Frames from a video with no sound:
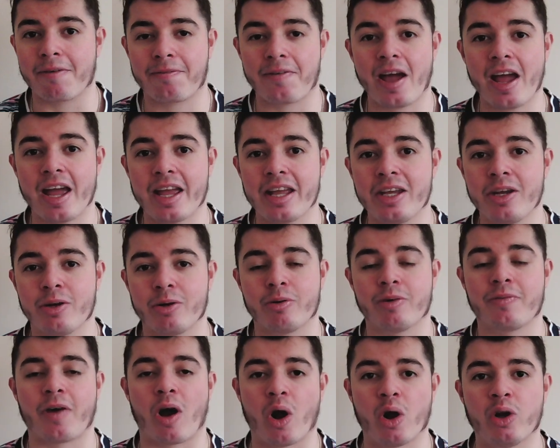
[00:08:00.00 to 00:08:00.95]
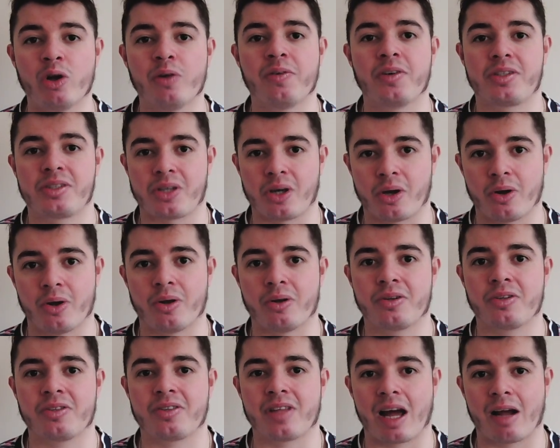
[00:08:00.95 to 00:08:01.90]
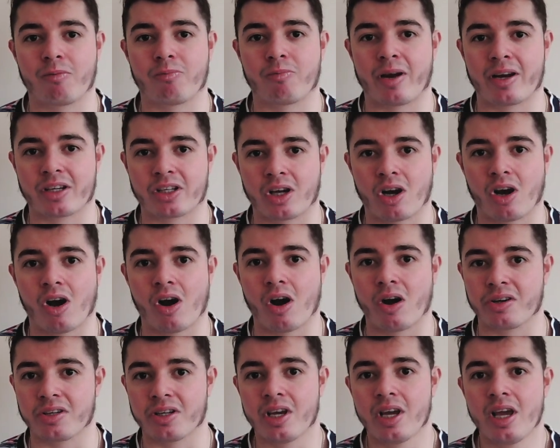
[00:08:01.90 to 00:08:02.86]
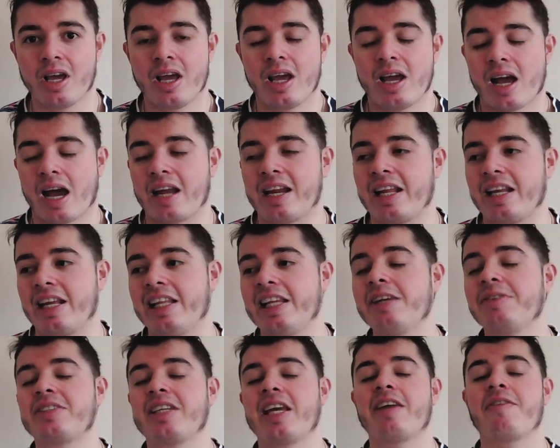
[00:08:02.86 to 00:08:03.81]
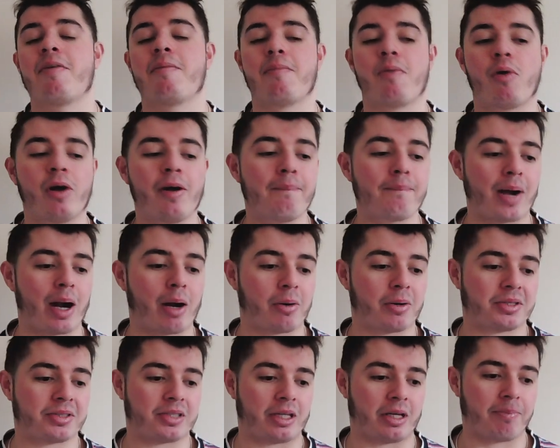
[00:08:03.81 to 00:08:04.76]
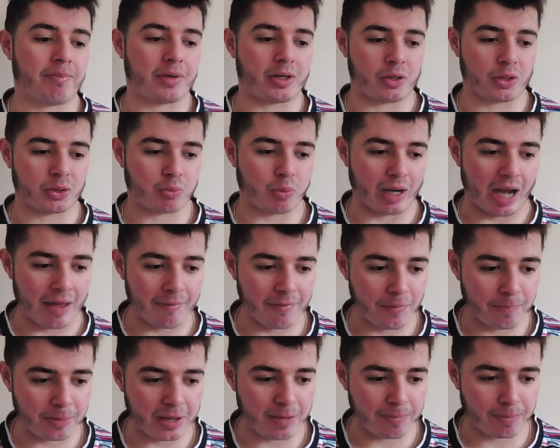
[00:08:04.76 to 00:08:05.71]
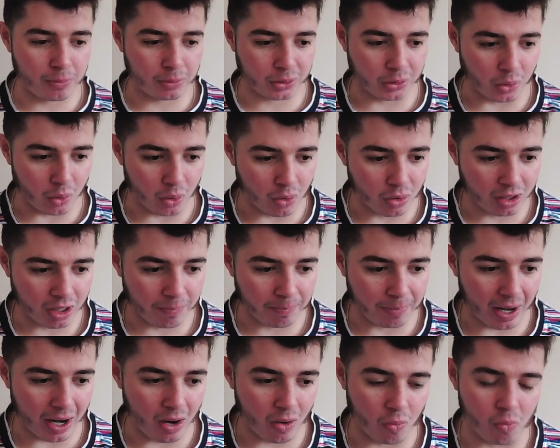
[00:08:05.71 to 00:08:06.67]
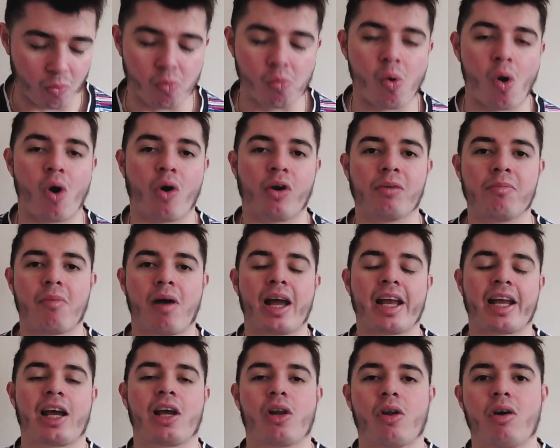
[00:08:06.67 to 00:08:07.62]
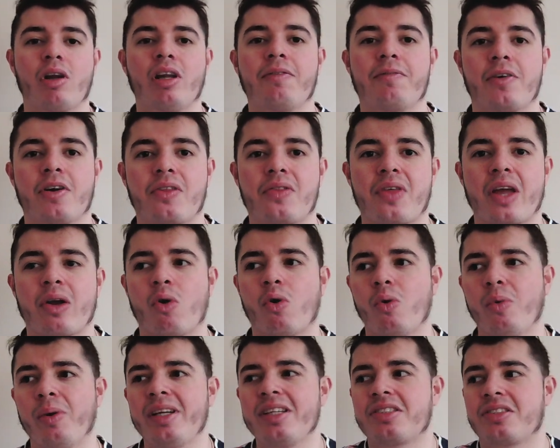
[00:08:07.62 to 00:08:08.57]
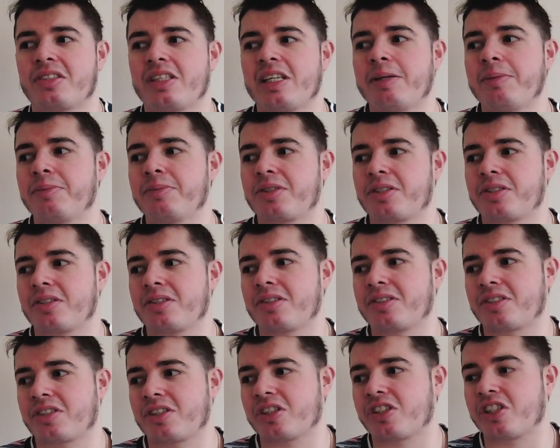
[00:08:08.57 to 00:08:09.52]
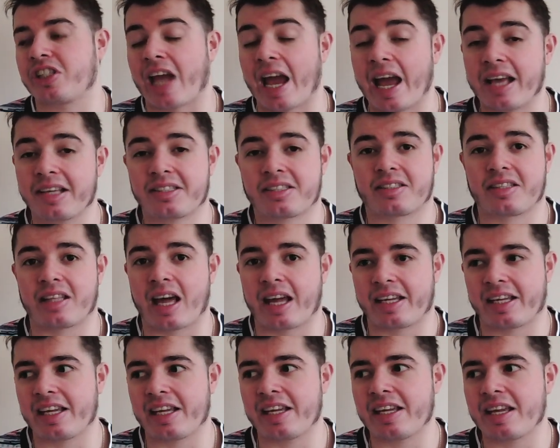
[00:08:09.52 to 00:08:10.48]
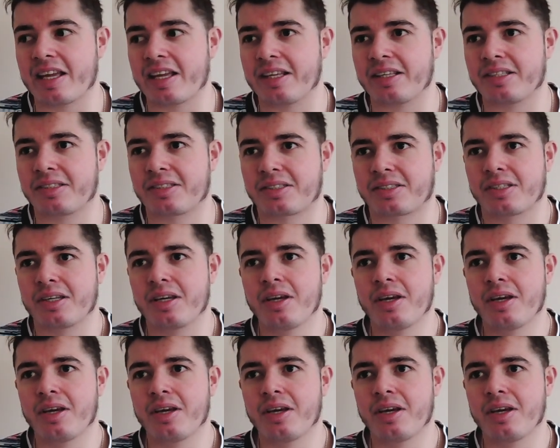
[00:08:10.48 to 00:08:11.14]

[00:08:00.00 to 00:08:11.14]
FA, who have overturned that red card. And it leaves it even more embarrassing, because whenever people talk about one Michael Oliver, they always seem to suggest that he is